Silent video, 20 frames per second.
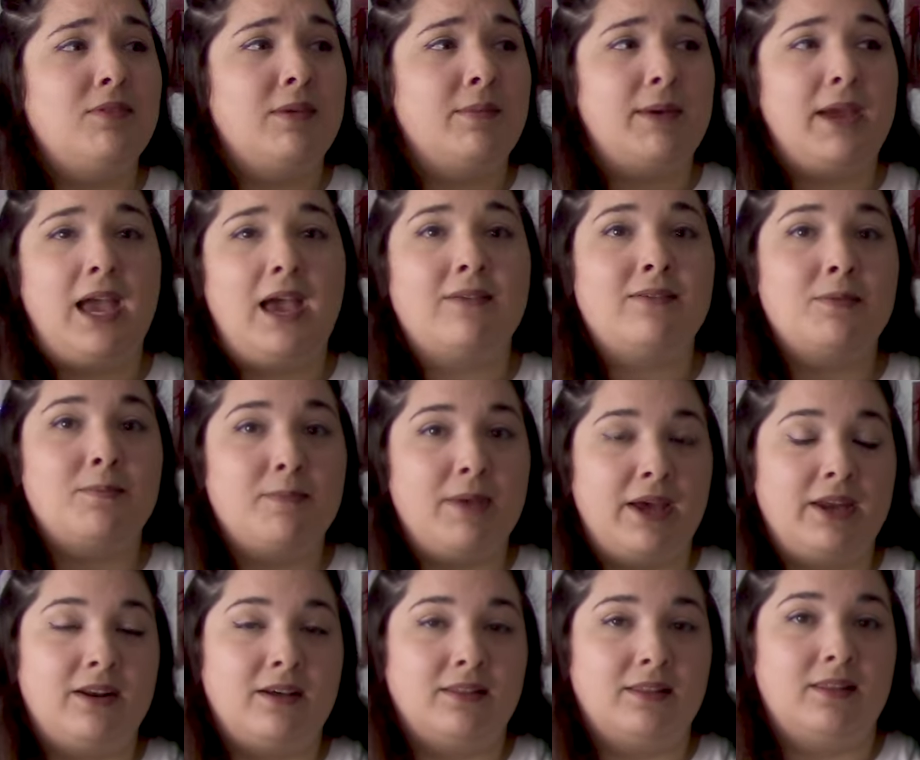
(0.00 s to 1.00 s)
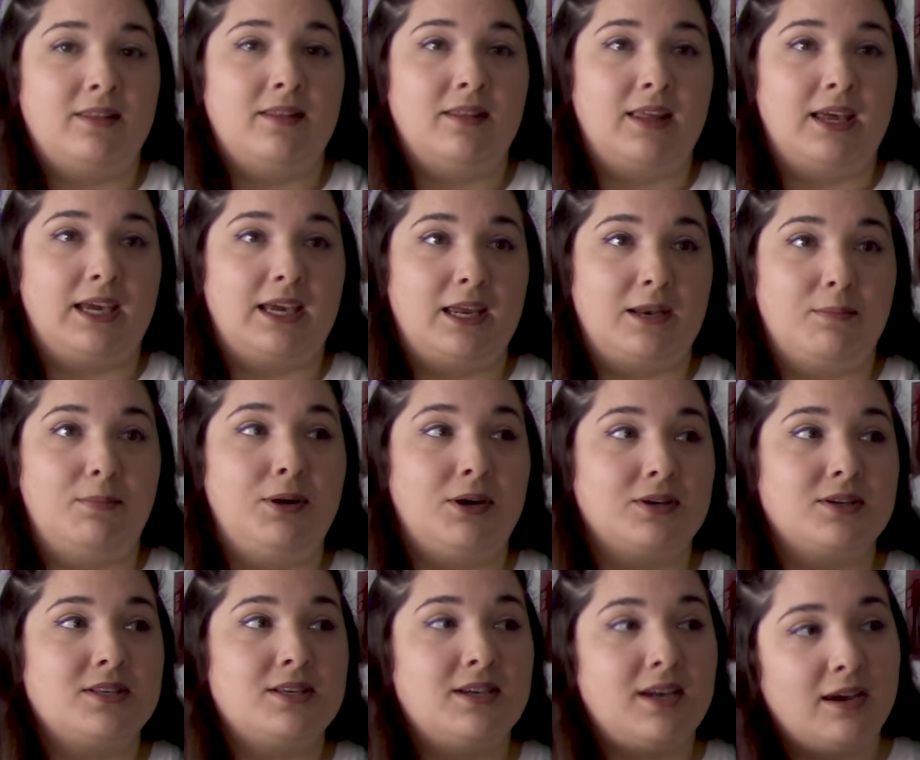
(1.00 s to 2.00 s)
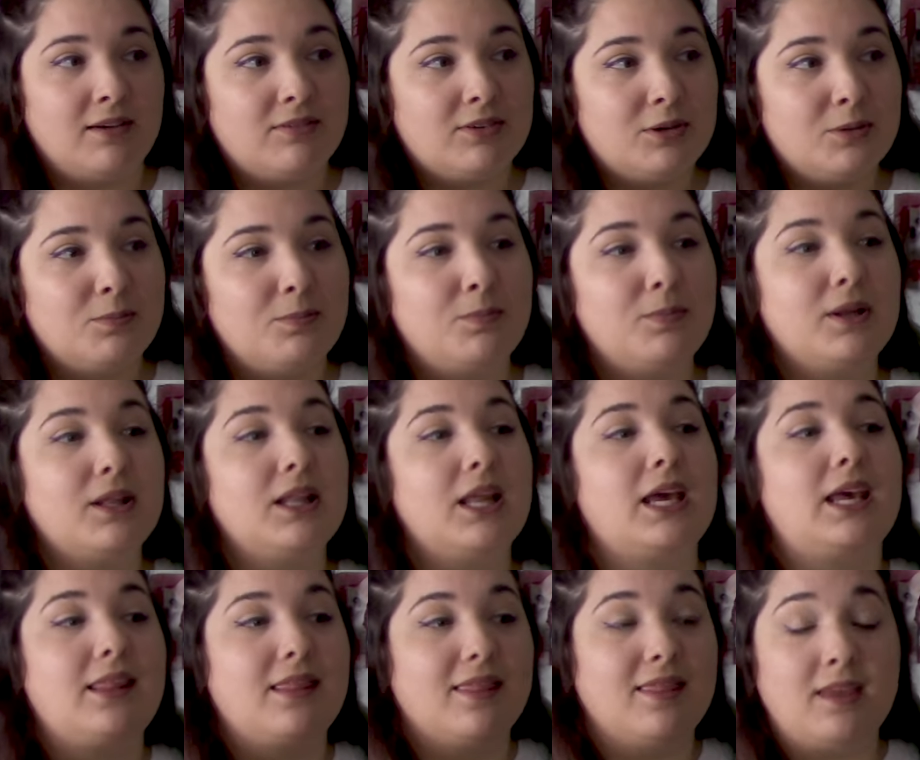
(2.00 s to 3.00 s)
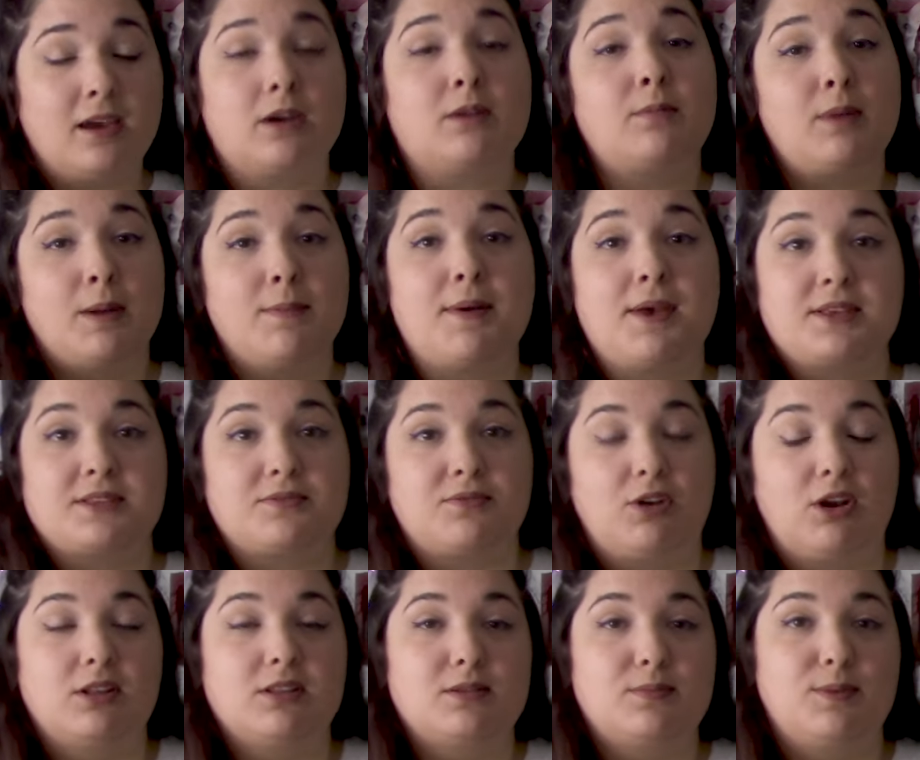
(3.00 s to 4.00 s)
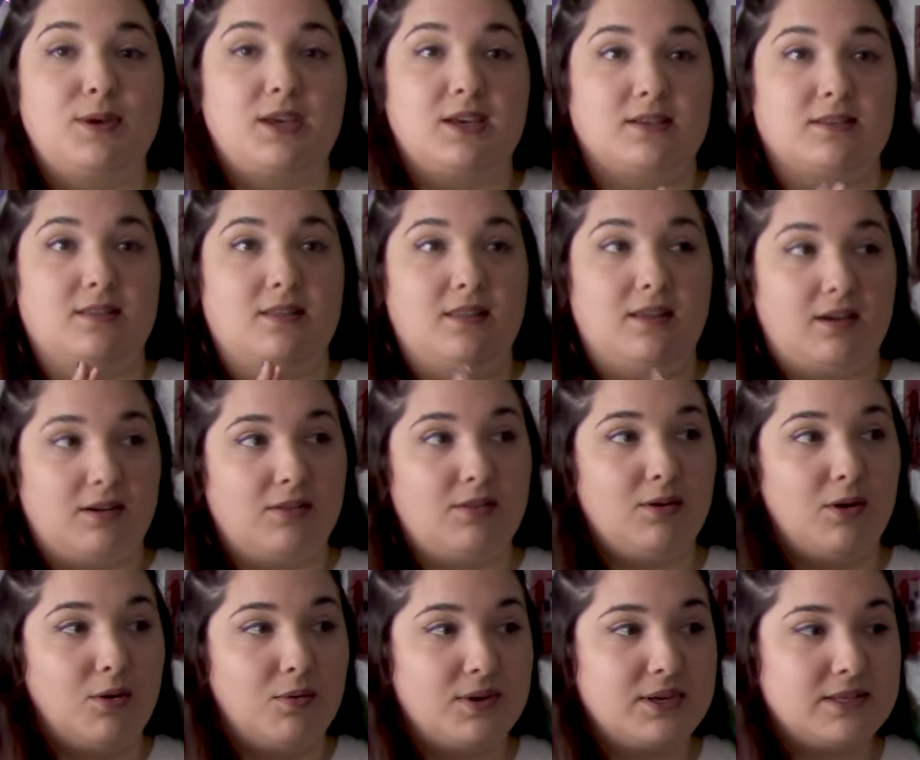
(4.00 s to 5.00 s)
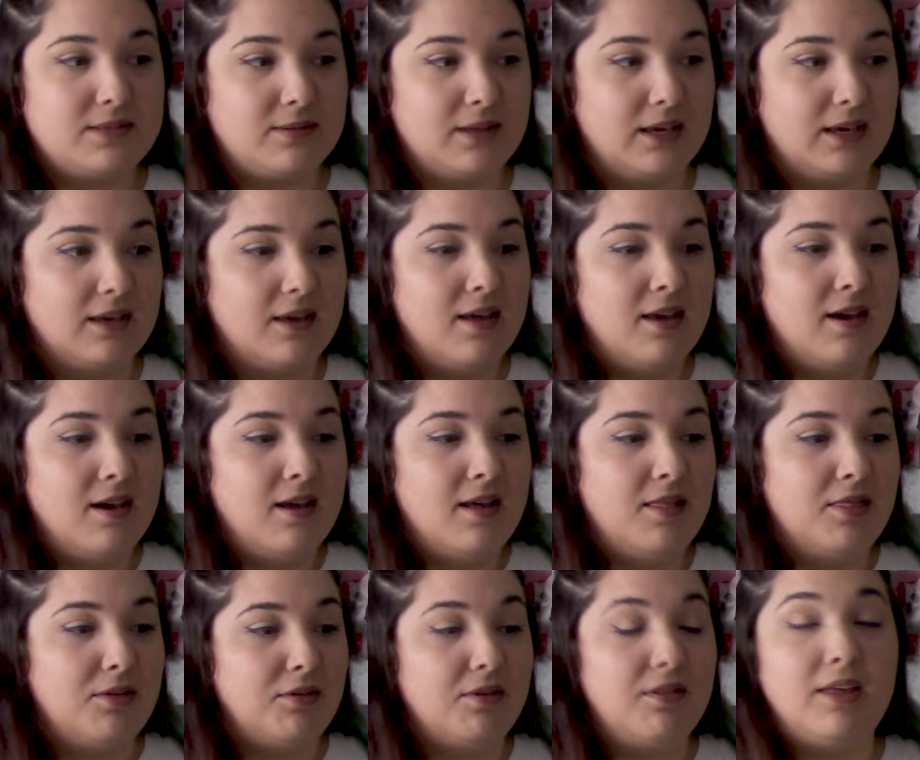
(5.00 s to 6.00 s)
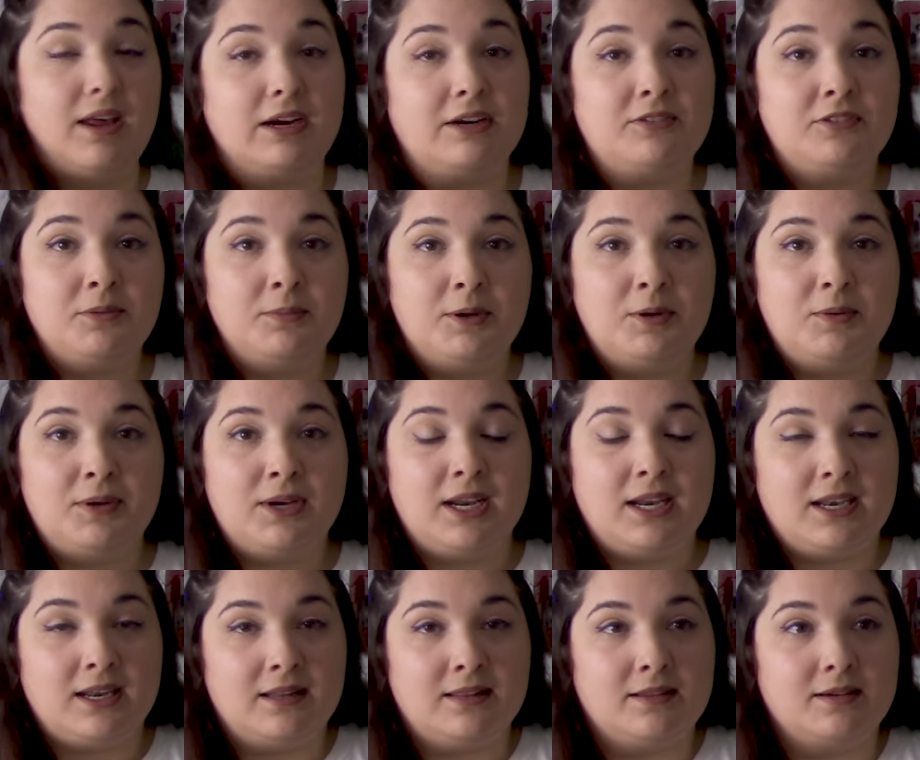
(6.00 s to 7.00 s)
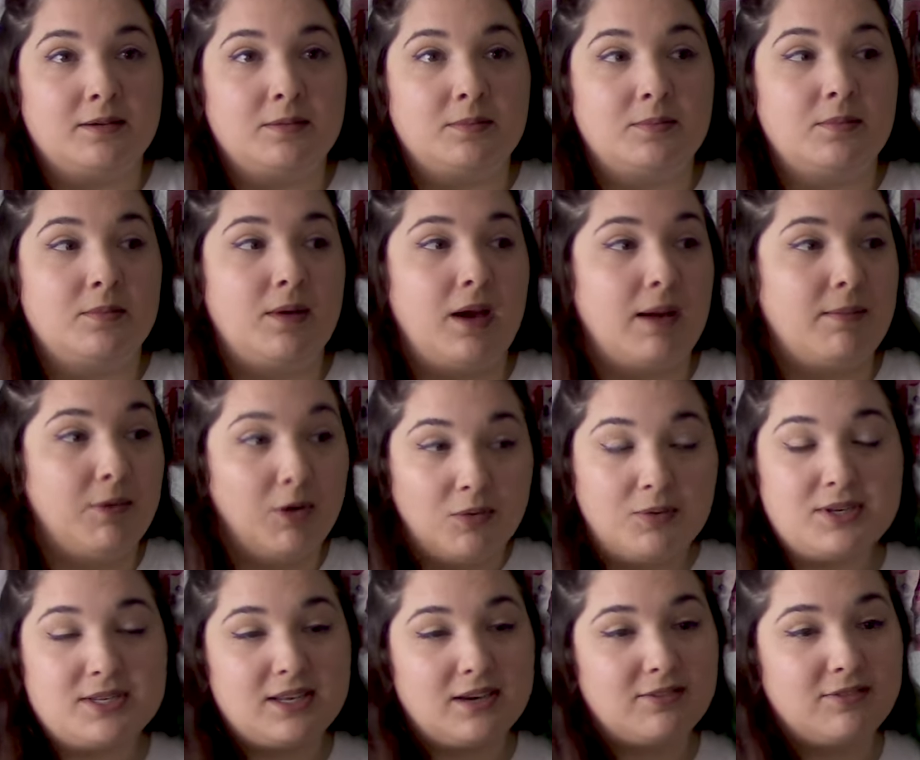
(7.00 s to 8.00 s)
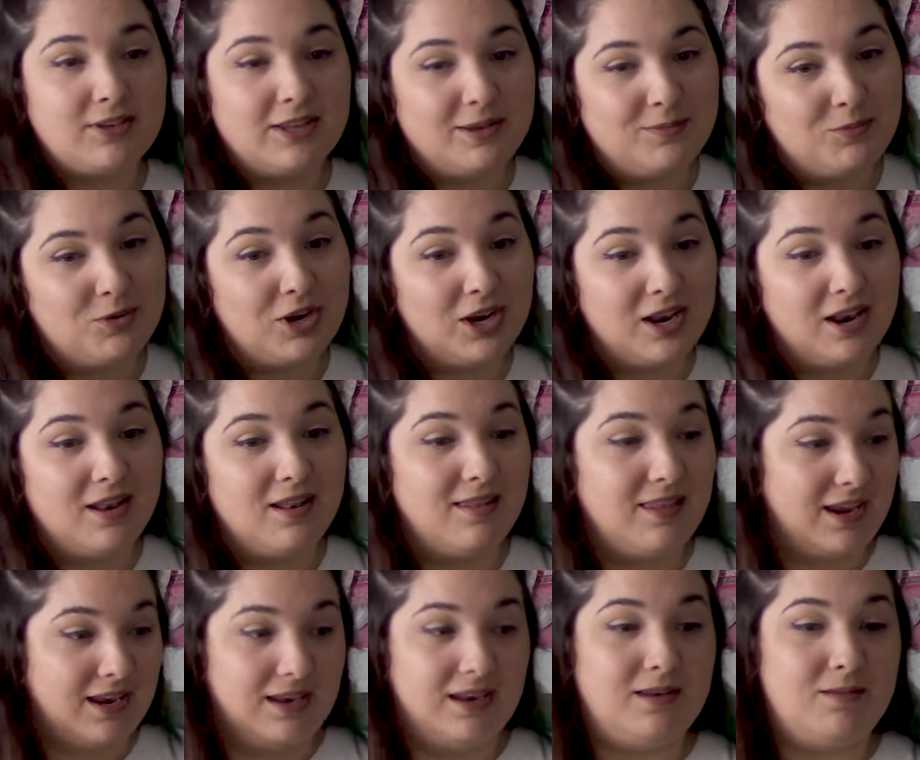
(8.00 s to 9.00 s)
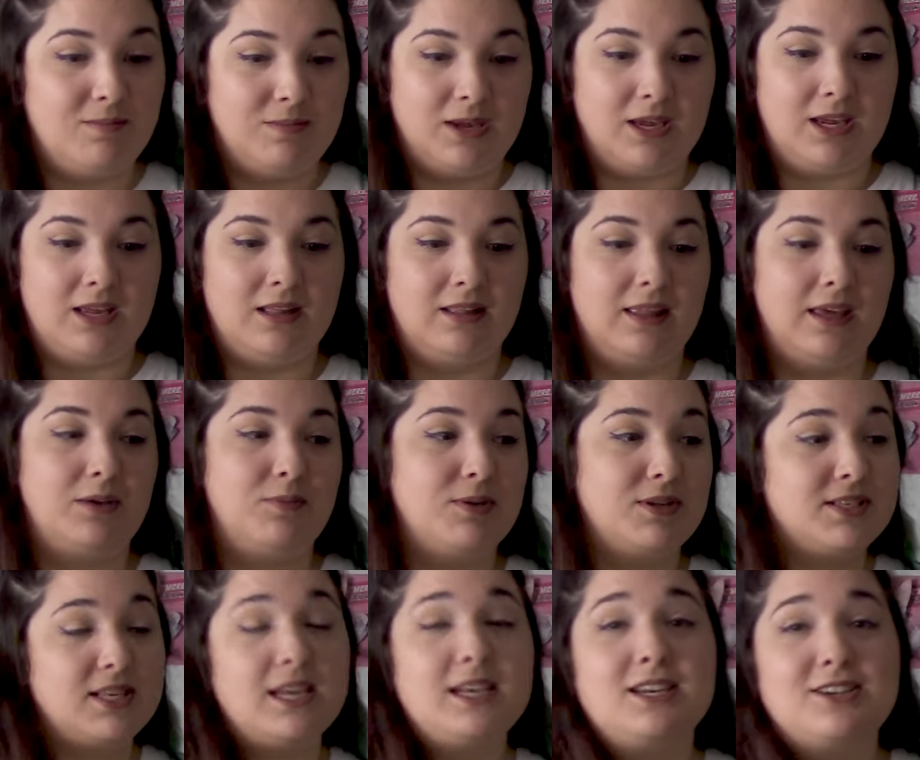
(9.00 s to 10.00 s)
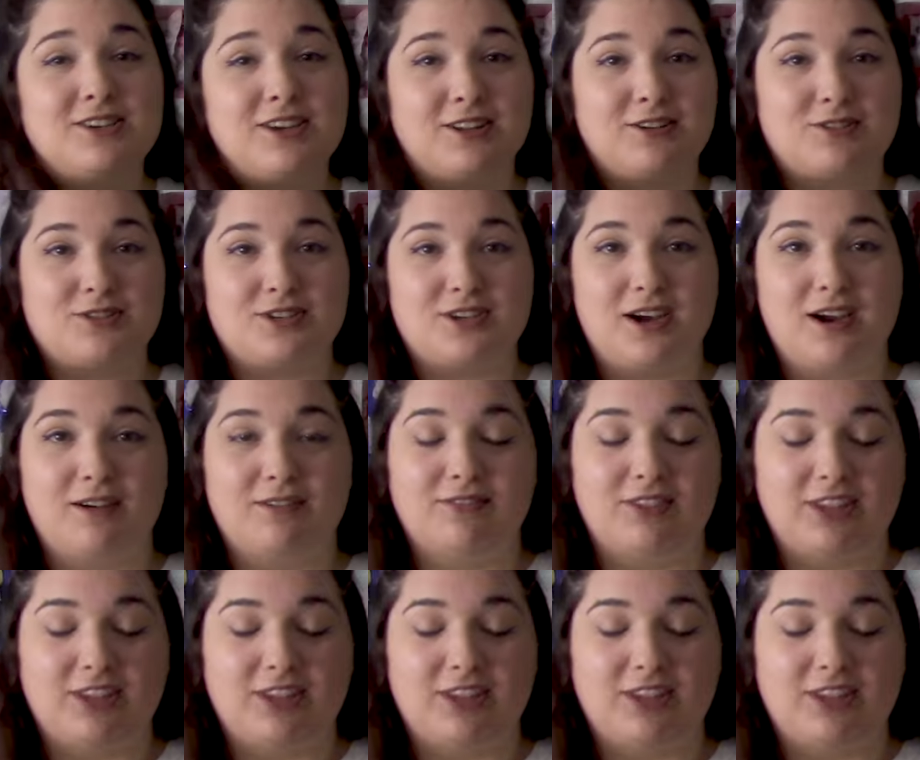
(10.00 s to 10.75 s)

them I haven't met on like in person ever, but like they're my best friends because they're always like they're there for me when I need them. I'm always there for them when they need me. Like we send each other stuff.